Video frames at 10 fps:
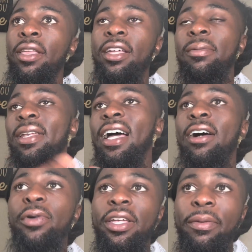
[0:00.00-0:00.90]
coming out
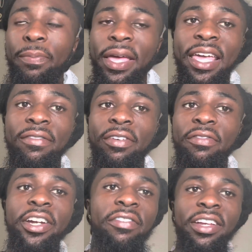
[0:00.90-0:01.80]
with paying for
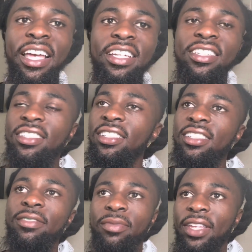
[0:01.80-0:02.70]

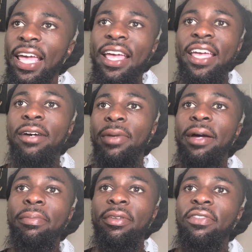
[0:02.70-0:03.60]
verifications that
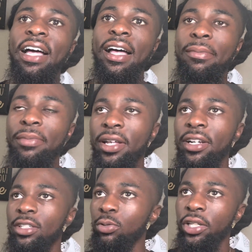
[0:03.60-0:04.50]
amplify Meta
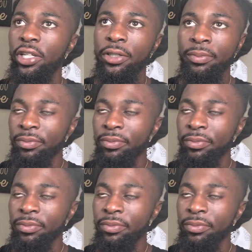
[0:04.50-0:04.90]
as well